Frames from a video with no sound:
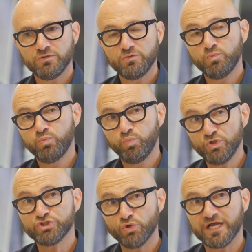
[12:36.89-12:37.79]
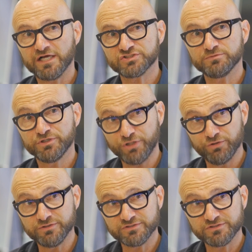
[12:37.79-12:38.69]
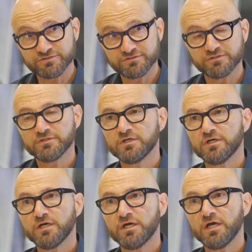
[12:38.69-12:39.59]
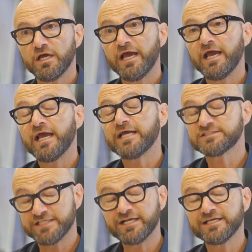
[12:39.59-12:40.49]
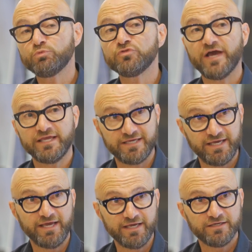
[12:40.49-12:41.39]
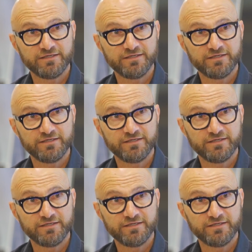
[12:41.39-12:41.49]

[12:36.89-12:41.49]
would your customer notice? And secondly, would they care?